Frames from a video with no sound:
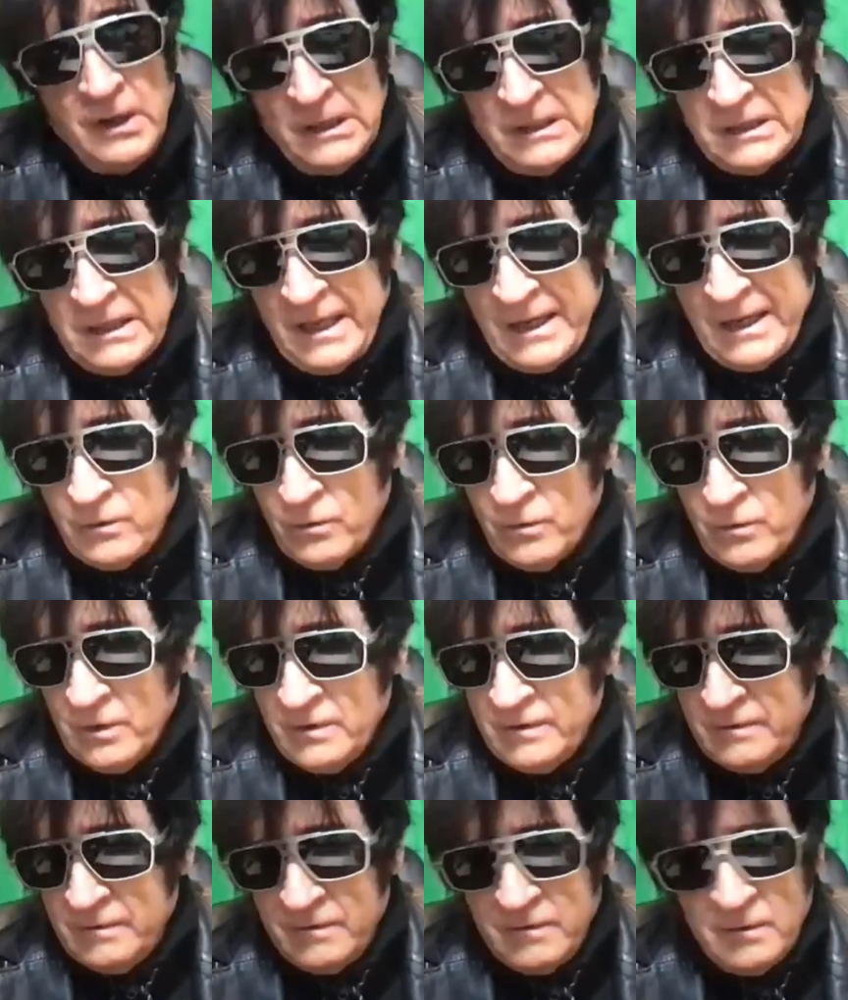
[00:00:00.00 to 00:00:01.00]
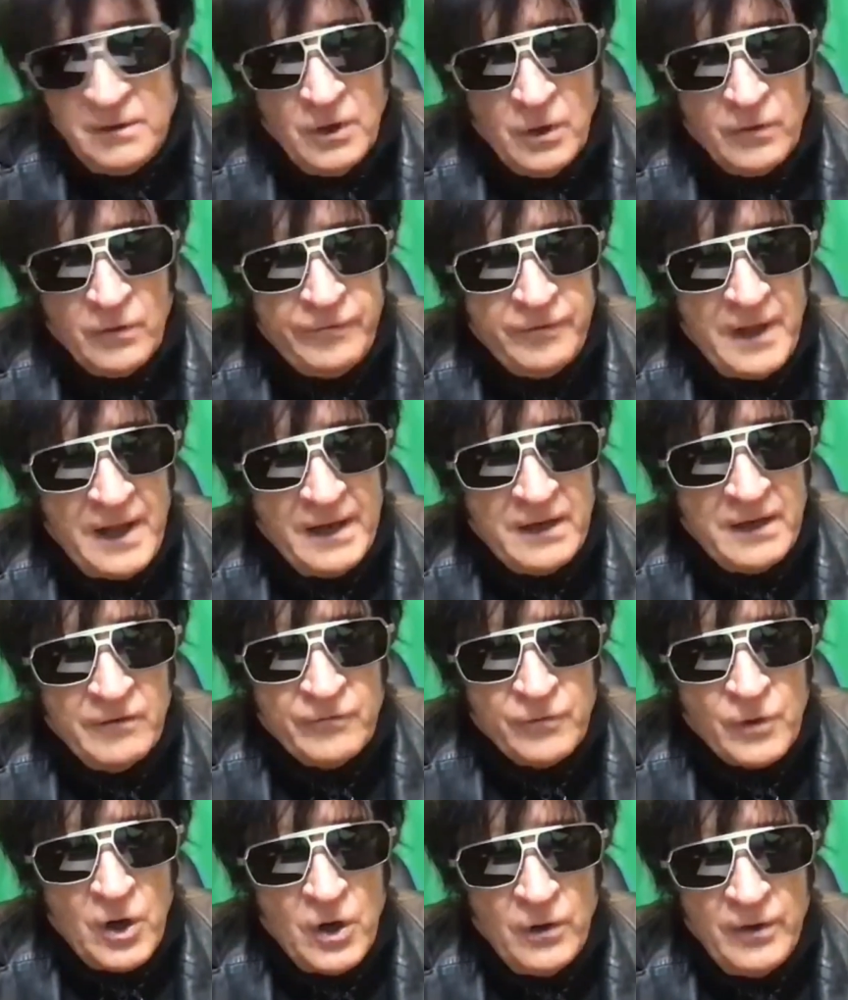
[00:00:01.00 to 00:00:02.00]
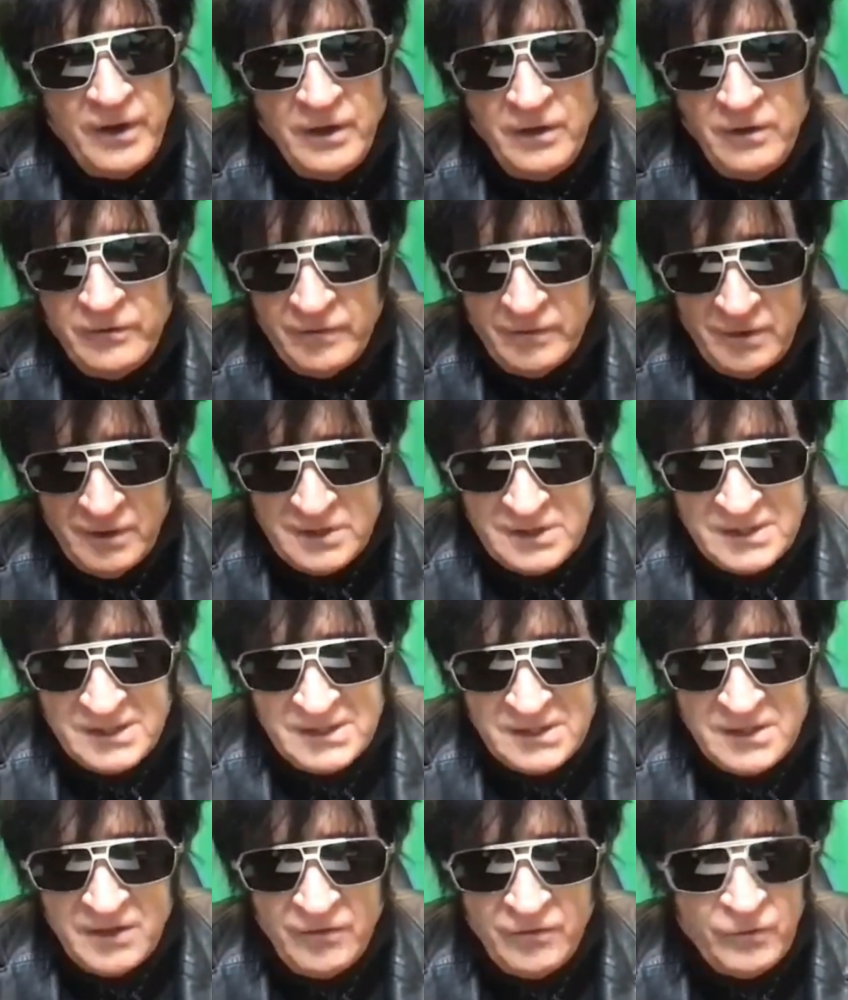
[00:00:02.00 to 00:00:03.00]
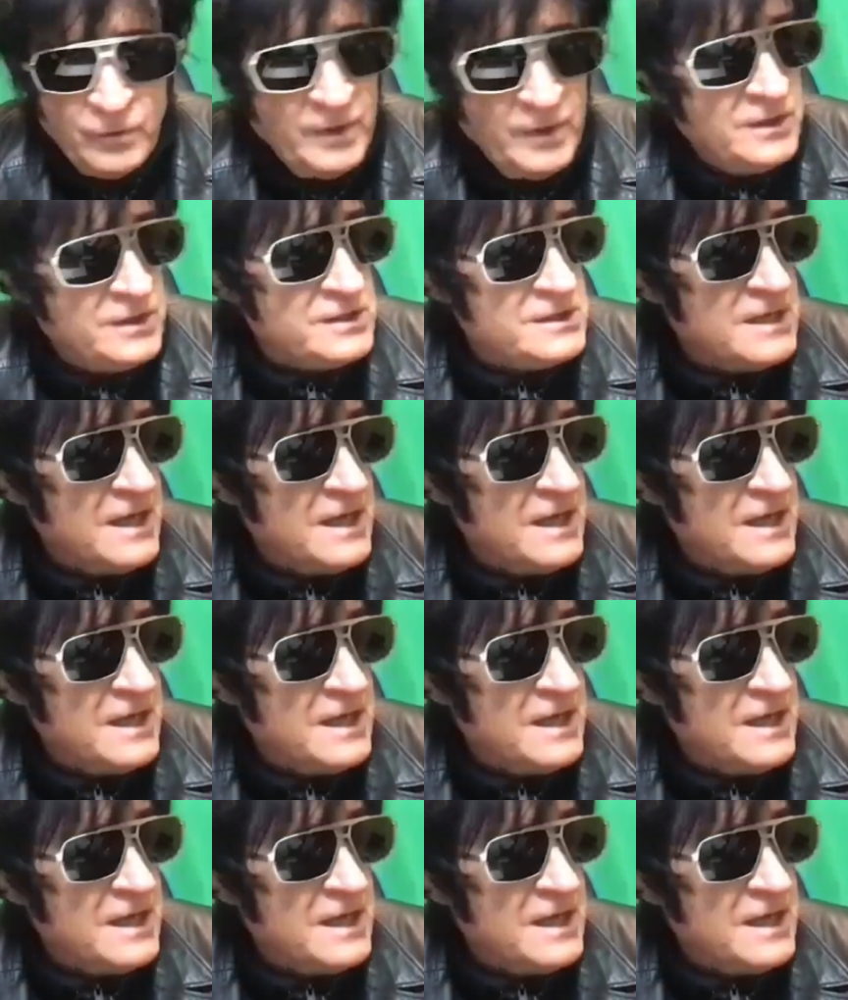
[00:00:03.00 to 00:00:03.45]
like flank of roadies and assistants. We just